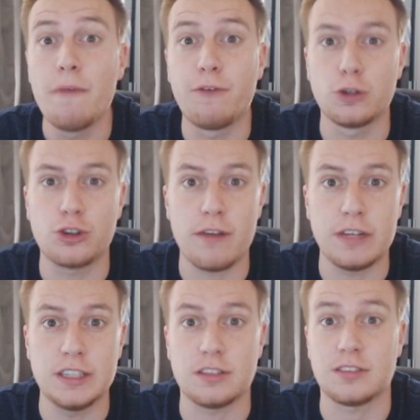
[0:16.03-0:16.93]
before
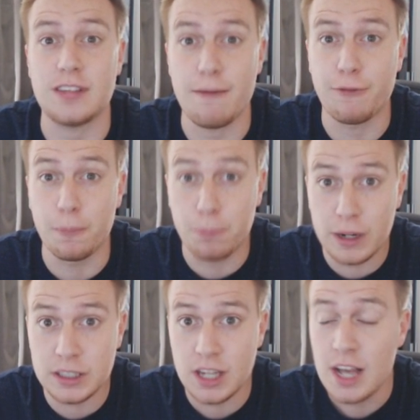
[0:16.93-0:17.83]
travelling to Stamford
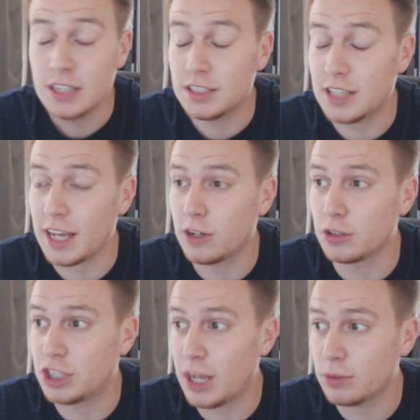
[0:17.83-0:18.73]
Bridge to
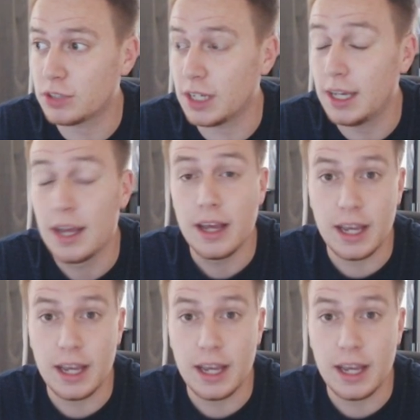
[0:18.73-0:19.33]
take on Chelsea